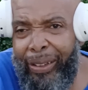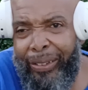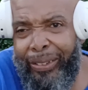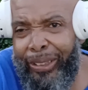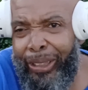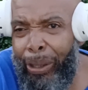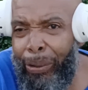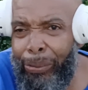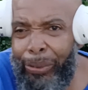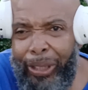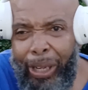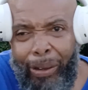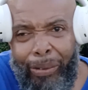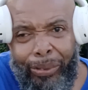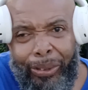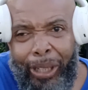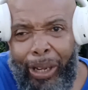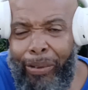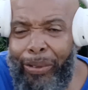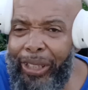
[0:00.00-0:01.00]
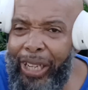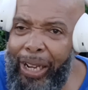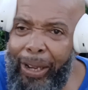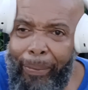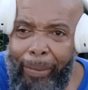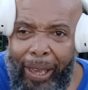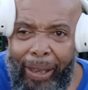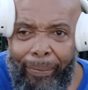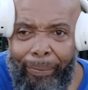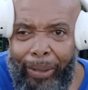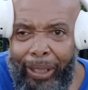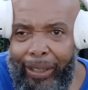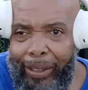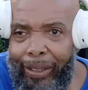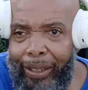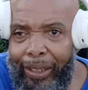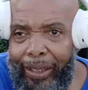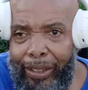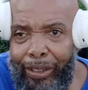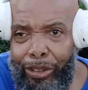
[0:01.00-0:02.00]
Don't come at me.
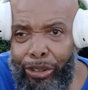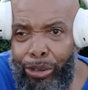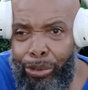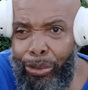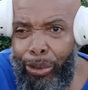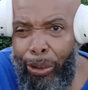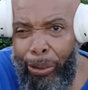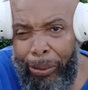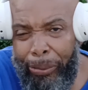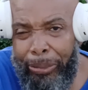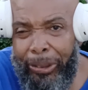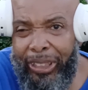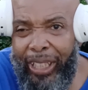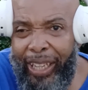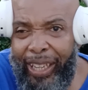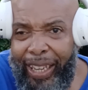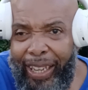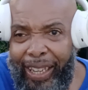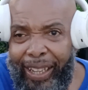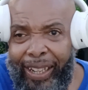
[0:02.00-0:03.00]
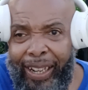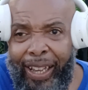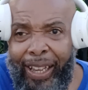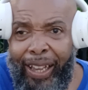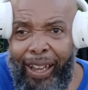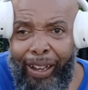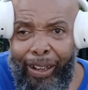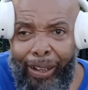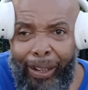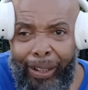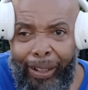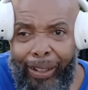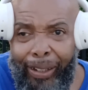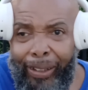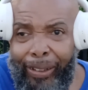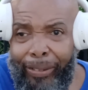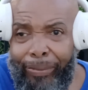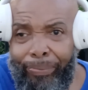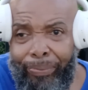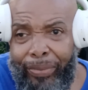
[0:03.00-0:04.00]
You know what I'm saying?
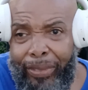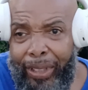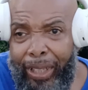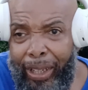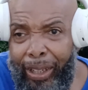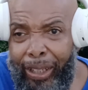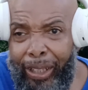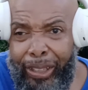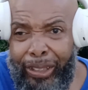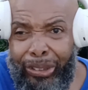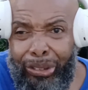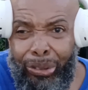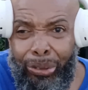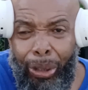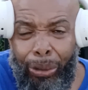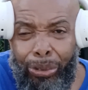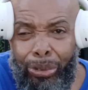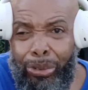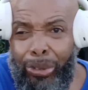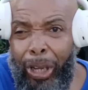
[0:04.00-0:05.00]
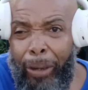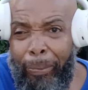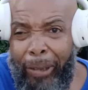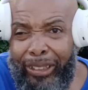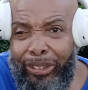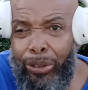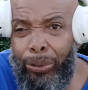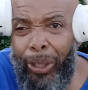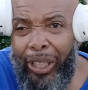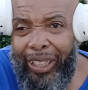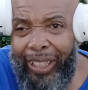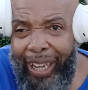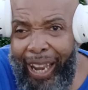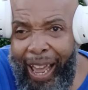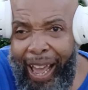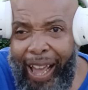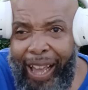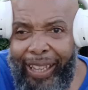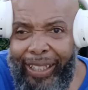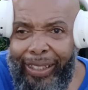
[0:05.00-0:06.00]
Uh, you talking about you a
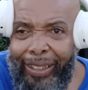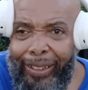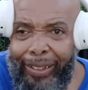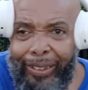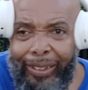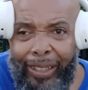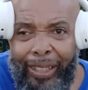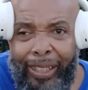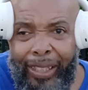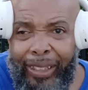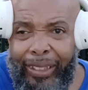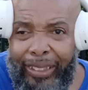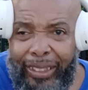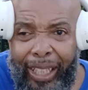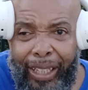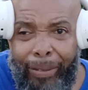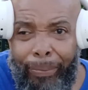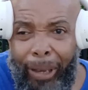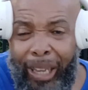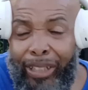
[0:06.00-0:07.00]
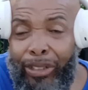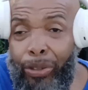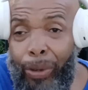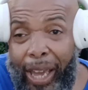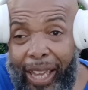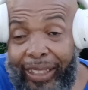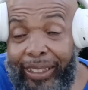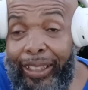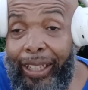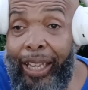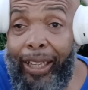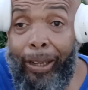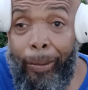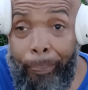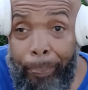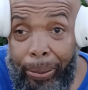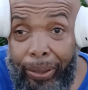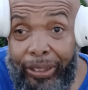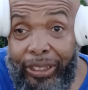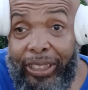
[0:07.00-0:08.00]
lion. Say, man, you acting like a
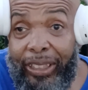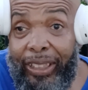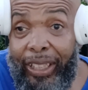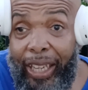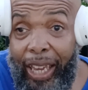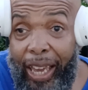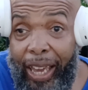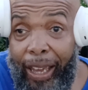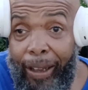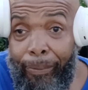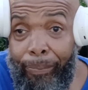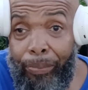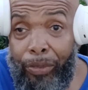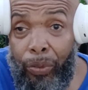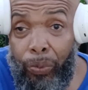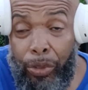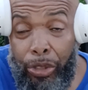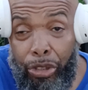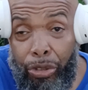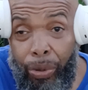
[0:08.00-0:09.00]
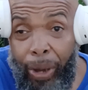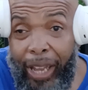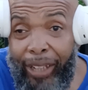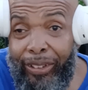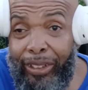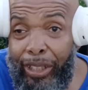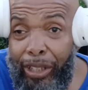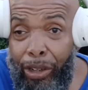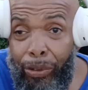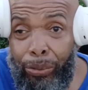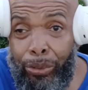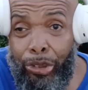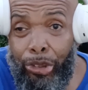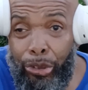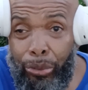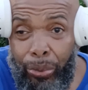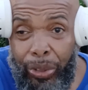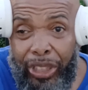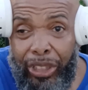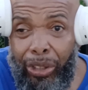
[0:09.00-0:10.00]
pussycat. When you out there on the
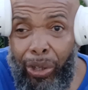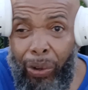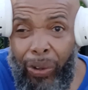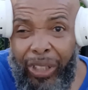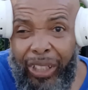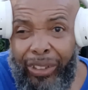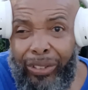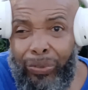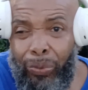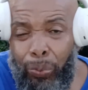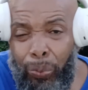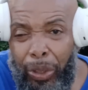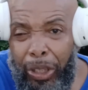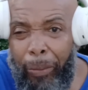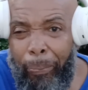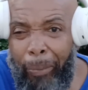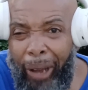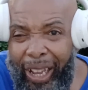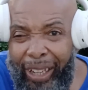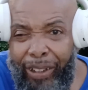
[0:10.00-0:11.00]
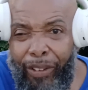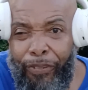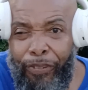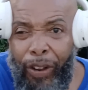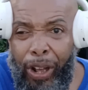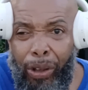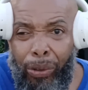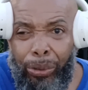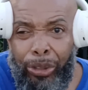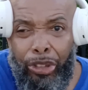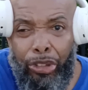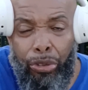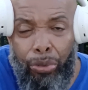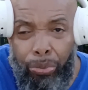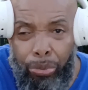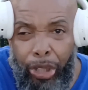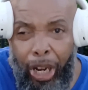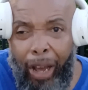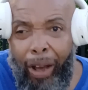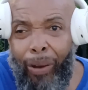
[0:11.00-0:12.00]
street corner with a microphone and you
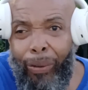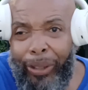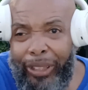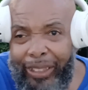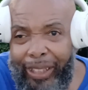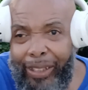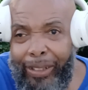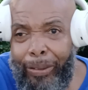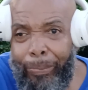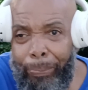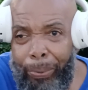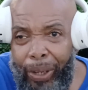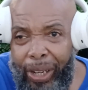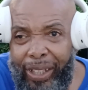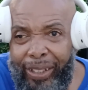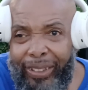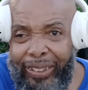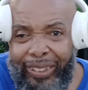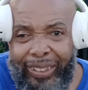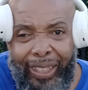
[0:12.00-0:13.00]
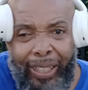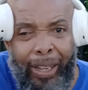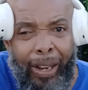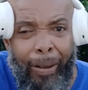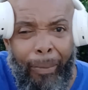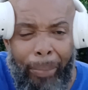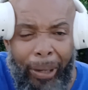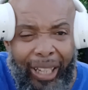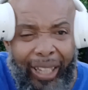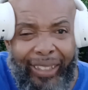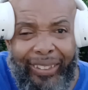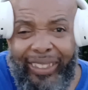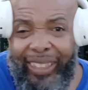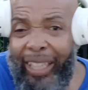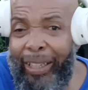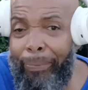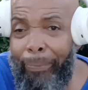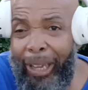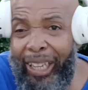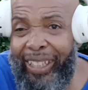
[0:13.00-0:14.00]
dogging other brothers because
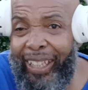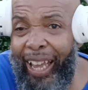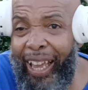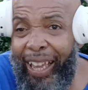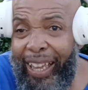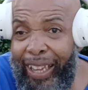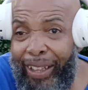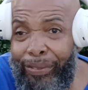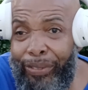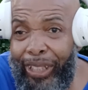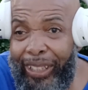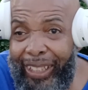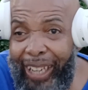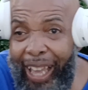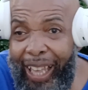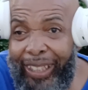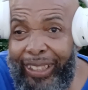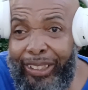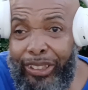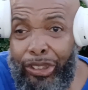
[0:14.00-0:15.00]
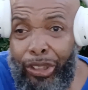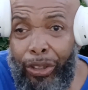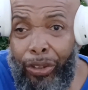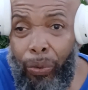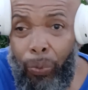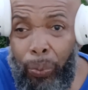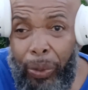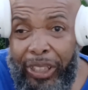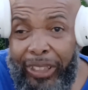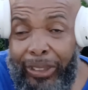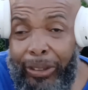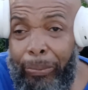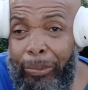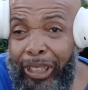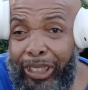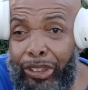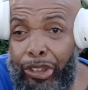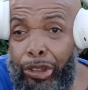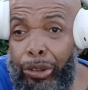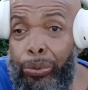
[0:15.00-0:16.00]
they may not have the knowledge or the wisdom
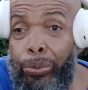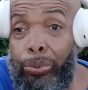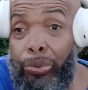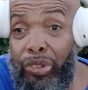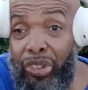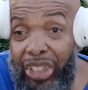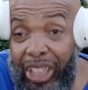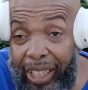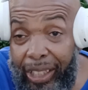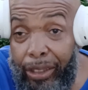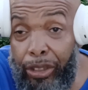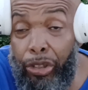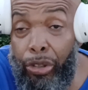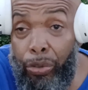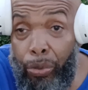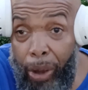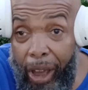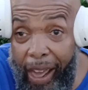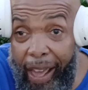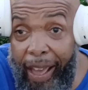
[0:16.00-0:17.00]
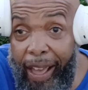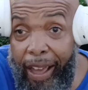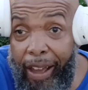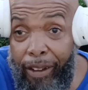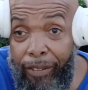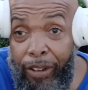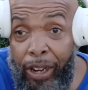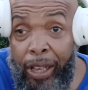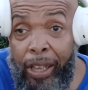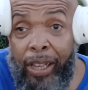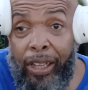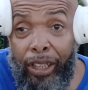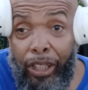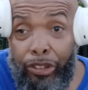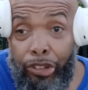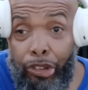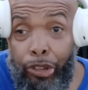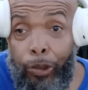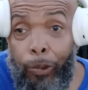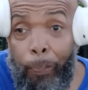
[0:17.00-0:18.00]
that you think you have,
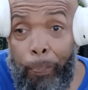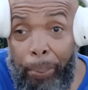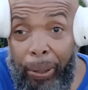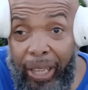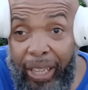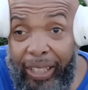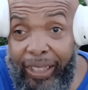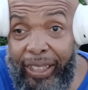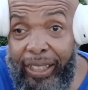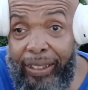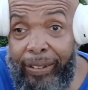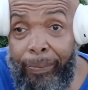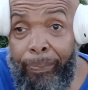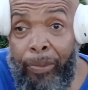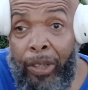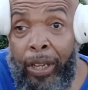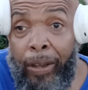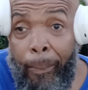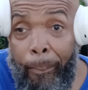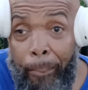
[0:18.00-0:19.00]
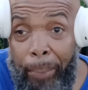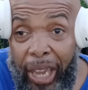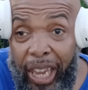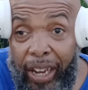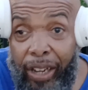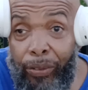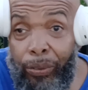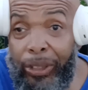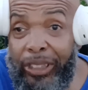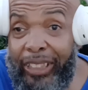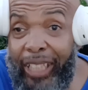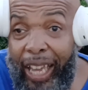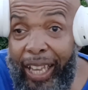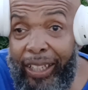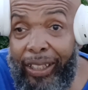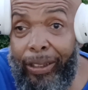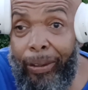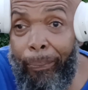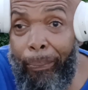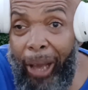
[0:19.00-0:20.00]
because you picking berries out
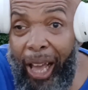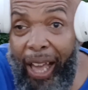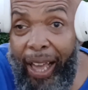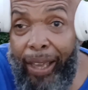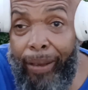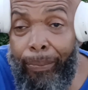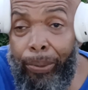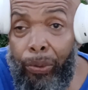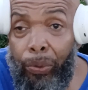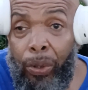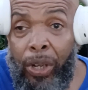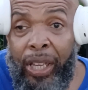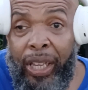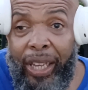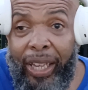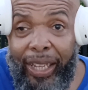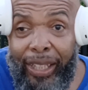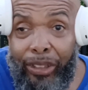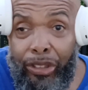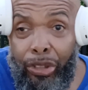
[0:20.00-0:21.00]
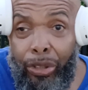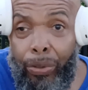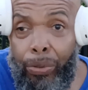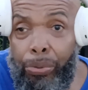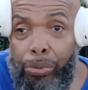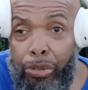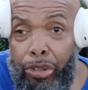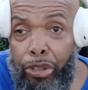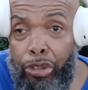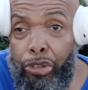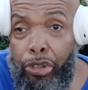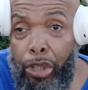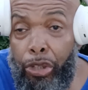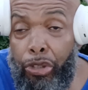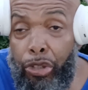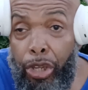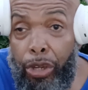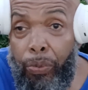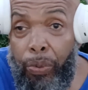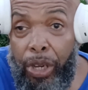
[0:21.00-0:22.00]
of the Bible and using it and say,
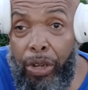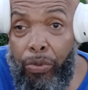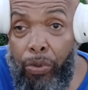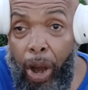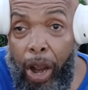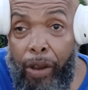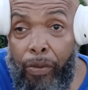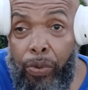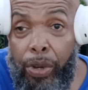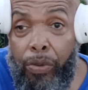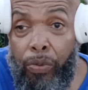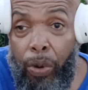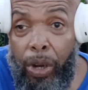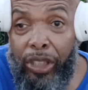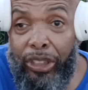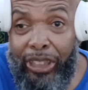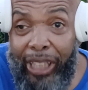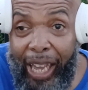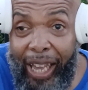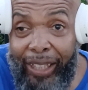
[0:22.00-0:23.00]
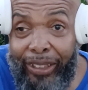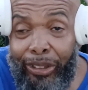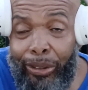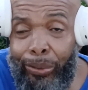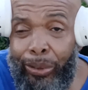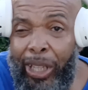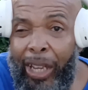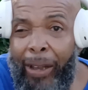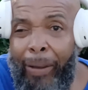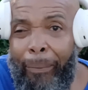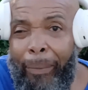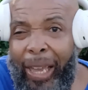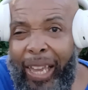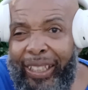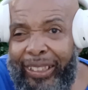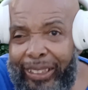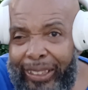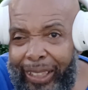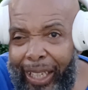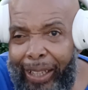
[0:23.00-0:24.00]
see, we right, we wear tassels. Man,
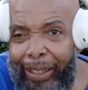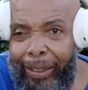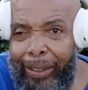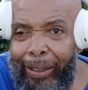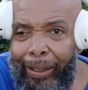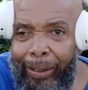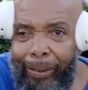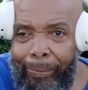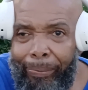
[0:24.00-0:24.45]
shut up.